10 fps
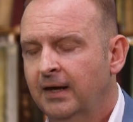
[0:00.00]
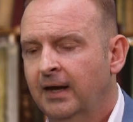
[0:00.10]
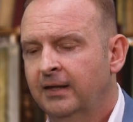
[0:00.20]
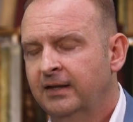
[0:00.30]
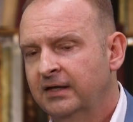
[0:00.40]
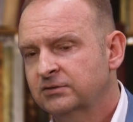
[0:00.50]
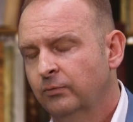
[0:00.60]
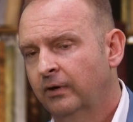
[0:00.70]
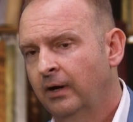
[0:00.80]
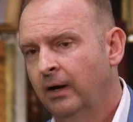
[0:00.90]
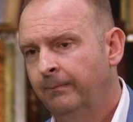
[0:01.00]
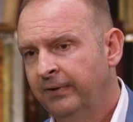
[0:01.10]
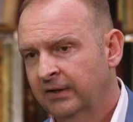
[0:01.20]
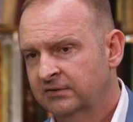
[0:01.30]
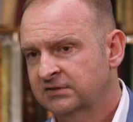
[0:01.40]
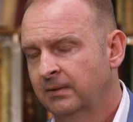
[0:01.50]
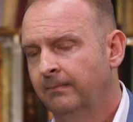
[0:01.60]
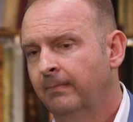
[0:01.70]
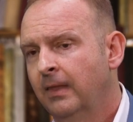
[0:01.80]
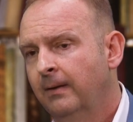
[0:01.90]
And that's where I pick
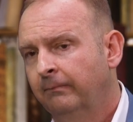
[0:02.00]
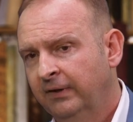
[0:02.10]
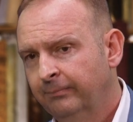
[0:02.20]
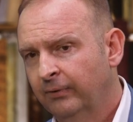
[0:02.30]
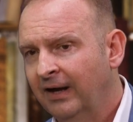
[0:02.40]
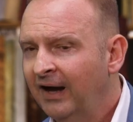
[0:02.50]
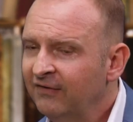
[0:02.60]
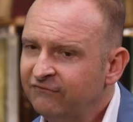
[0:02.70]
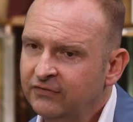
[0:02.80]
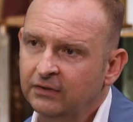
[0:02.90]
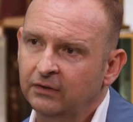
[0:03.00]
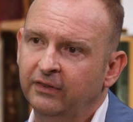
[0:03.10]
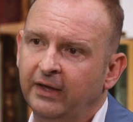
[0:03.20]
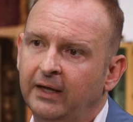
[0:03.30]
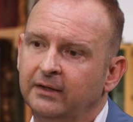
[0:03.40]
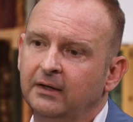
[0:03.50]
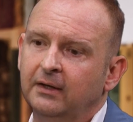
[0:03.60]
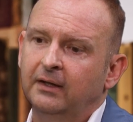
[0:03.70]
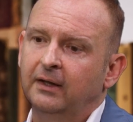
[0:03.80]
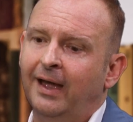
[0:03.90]
some people I feel that
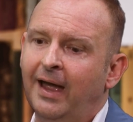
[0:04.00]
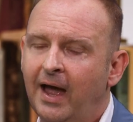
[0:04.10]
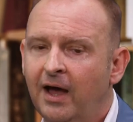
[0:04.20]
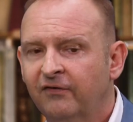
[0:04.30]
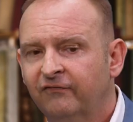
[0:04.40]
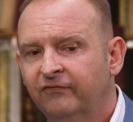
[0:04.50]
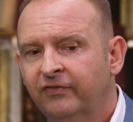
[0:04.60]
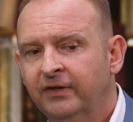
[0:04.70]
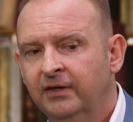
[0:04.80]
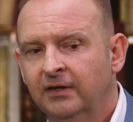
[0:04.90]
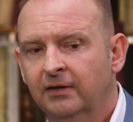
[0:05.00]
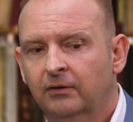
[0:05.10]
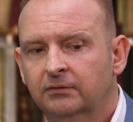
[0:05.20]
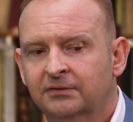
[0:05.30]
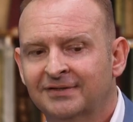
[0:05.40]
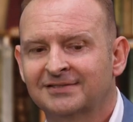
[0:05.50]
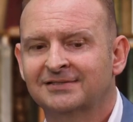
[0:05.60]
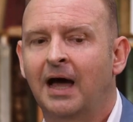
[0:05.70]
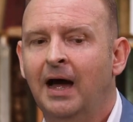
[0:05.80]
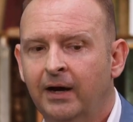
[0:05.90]
have the
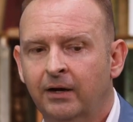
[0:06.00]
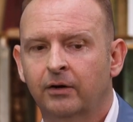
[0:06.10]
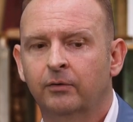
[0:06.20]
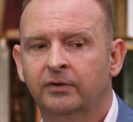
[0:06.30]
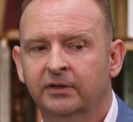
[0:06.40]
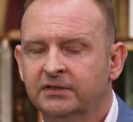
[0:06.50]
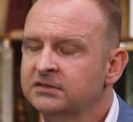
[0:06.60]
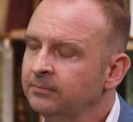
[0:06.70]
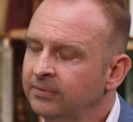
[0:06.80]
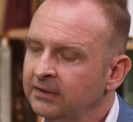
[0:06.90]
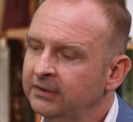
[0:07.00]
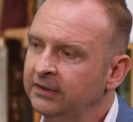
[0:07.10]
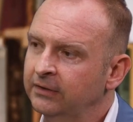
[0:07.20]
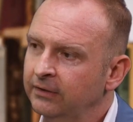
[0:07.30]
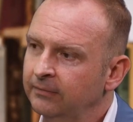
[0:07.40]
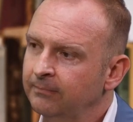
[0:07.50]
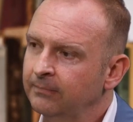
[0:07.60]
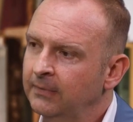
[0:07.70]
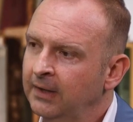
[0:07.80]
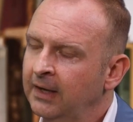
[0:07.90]
desire really to be a leader.
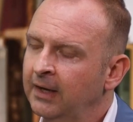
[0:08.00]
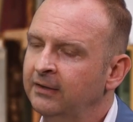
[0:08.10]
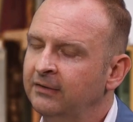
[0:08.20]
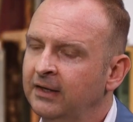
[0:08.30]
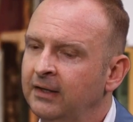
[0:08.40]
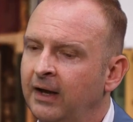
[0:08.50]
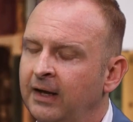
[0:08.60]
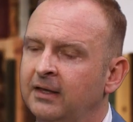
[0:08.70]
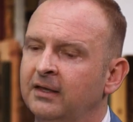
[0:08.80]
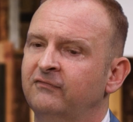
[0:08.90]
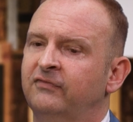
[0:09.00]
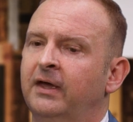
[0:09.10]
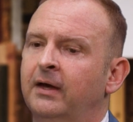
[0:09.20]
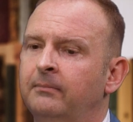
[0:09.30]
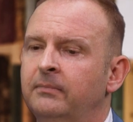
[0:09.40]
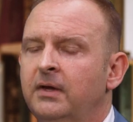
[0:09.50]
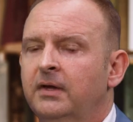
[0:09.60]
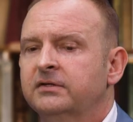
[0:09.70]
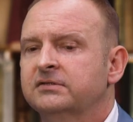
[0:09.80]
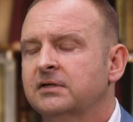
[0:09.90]
And then I give them
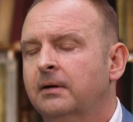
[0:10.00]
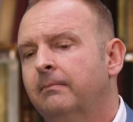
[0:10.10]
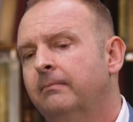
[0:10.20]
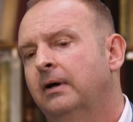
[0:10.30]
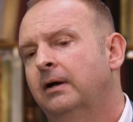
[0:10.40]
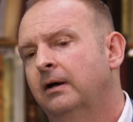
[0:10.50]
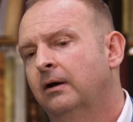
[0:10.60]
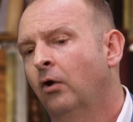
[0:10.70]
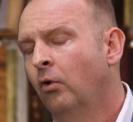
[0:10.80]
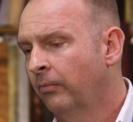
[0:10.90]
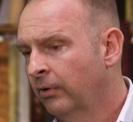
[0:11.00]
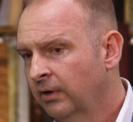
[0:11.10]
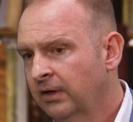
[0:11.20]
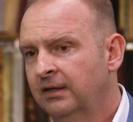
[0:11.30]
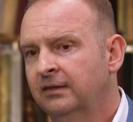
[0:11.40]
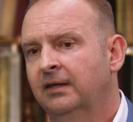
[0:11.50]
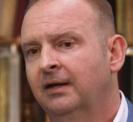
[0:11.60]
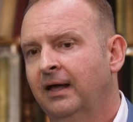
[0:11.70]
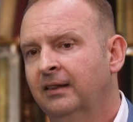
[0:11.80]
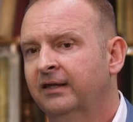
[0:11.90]
some homework, and
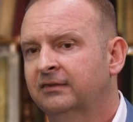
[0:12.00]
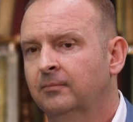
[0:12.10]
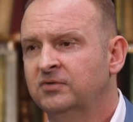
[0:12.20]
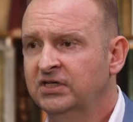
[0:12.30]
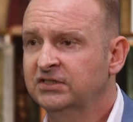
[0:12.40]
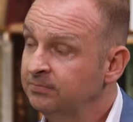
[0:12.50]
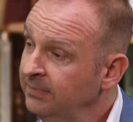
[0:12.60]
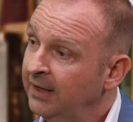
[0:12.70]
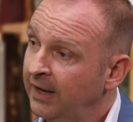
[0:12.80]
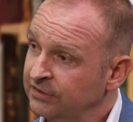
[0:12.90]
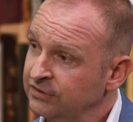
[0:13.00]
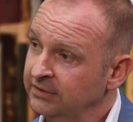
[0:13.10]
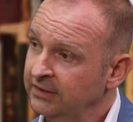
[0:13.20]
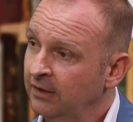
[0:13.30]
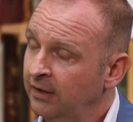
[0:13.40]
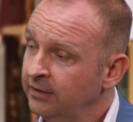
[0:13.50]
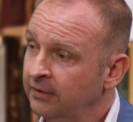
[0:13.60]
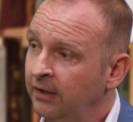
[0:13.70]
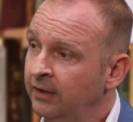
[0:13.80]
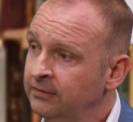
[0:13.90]
then I let them teach me actually
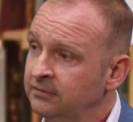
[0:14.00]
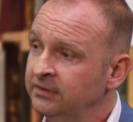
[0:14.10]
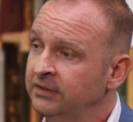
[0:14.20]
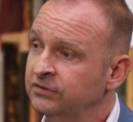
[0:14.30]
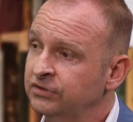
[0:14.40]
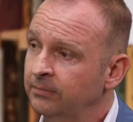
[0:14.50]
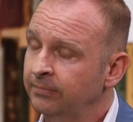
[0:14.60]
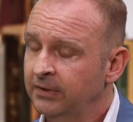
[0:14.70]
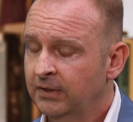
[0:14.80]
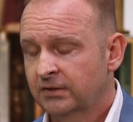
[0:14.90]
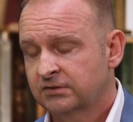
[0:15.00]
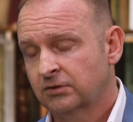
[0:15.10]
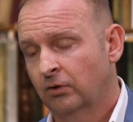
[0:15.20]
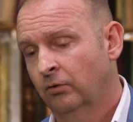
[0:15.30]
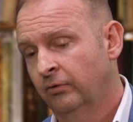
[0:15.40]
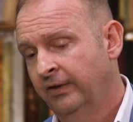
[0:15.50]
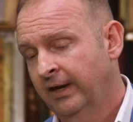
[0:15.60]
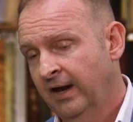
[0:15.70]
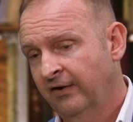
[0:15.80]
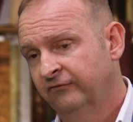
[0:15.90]
on leadership. So
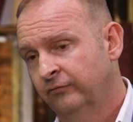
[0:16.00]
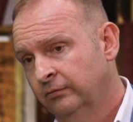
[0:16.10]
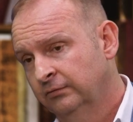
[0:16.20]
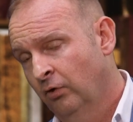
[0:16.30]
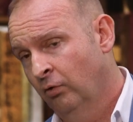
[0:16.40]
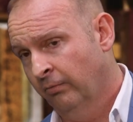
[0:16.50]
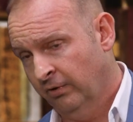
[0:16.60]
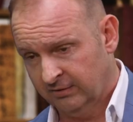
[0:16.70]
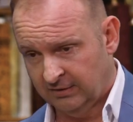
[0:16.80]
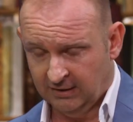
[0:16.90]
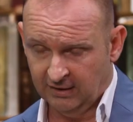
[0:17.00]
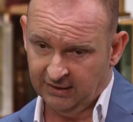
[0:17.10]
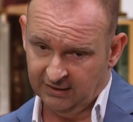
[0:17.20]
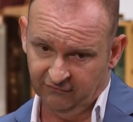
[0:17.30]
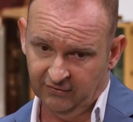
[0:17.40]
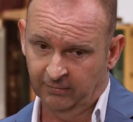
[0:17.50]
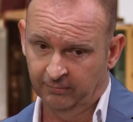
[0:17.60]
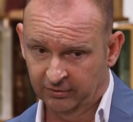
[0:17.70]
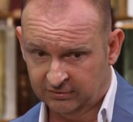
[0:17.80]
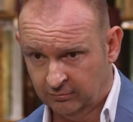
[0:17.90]
they have homework. I give them a
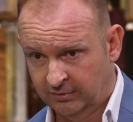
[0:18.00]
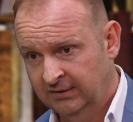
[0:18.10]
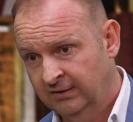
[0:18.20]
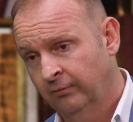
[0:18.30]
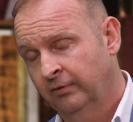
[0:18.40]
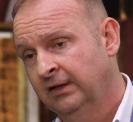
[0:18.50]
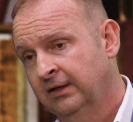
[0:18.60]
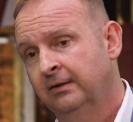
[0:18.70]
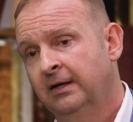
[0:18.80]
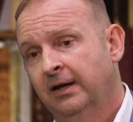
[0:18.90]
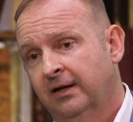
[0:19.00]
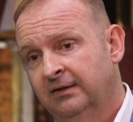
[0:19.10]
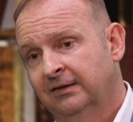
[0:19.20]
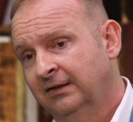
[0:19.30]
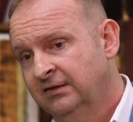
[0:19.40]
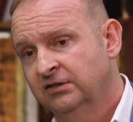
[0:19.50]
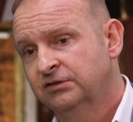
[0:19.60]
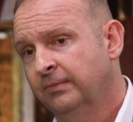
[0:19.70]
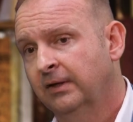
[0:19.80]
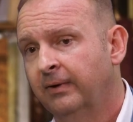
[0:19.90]
book to read. They read it, and then they
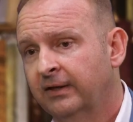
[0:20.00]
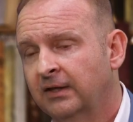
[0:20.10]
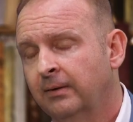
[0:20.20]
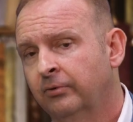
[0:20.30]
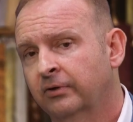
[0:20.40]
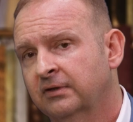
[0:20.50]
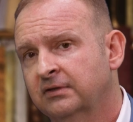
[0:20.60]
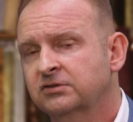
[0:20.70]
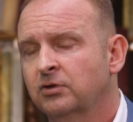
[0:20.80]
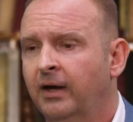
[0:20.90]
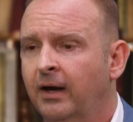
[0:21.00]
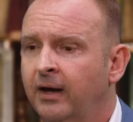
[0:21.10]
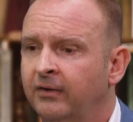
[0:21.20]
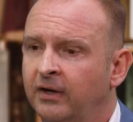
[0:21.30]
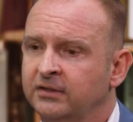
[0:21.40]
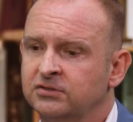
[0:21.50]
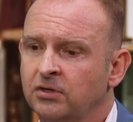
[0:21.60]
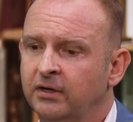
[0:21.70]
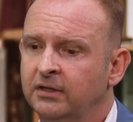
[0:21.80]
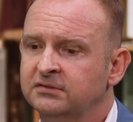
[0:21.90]
teach me about that book. And so I
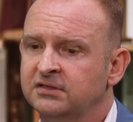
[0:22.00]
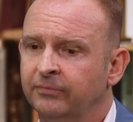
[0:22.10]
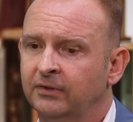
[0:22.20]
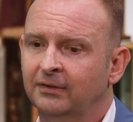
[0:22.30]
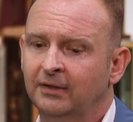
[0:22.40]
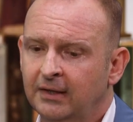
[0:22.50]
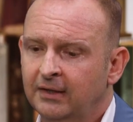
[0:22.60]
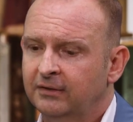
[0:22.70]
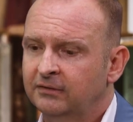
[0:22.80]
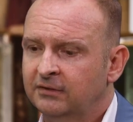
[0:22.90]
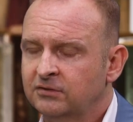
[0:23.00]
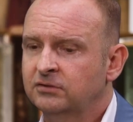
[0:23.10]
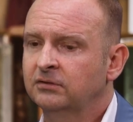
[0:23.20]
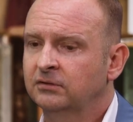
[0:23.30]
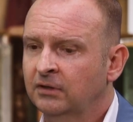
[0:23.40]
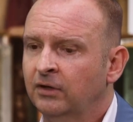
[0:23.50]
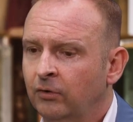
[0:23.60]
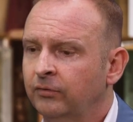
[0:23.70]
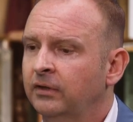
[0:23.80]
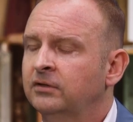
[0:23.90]
started something to,
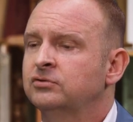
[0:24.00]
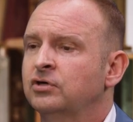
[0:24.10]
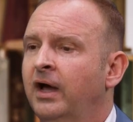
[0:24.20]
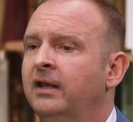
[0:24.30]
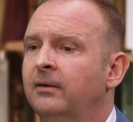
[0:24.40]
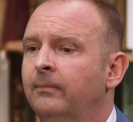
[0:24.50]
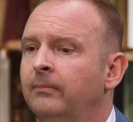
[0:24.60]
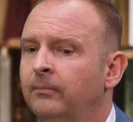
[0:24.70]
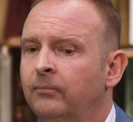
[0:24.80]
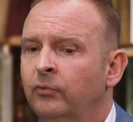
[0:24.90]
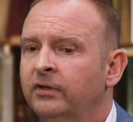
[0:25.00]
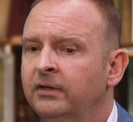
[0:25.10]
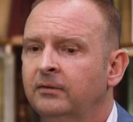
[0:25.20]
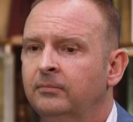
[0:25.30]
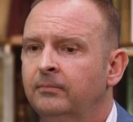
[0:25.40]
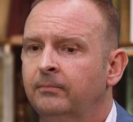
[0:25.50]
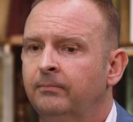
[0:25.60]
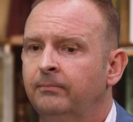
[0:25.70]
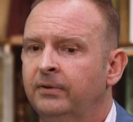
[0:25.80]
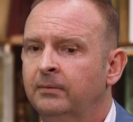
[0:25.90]
try to really
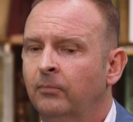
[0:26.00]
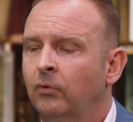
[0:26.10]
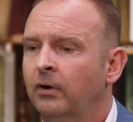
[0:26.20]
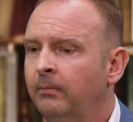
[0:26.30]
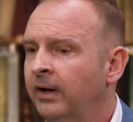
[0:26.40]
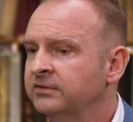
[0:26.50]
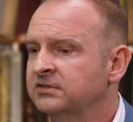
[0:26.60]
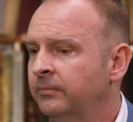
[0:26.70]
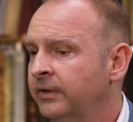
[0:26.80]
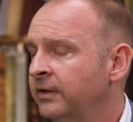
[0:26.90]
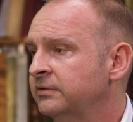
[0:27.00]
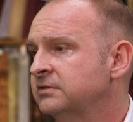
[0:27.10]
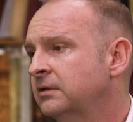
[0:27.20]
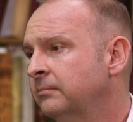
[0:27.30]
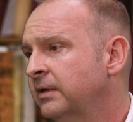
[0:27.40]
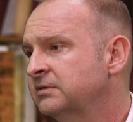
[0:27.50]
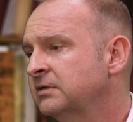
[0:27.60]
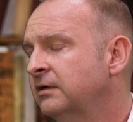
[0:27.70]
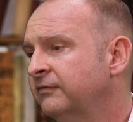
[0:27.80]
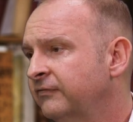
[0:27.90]
be more about someone else than
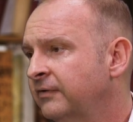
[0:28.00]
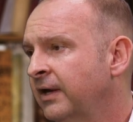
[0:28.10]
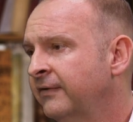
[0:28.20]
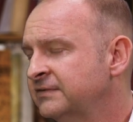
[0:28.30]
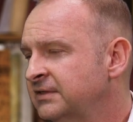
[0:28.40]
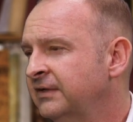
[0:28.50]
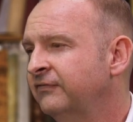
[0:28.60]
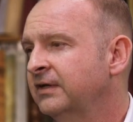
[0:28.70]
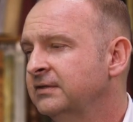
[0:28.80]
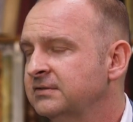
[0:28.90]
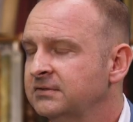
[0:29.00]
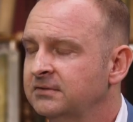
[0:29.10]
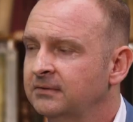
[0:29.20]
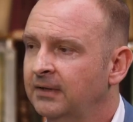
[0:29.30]
myself, have significance.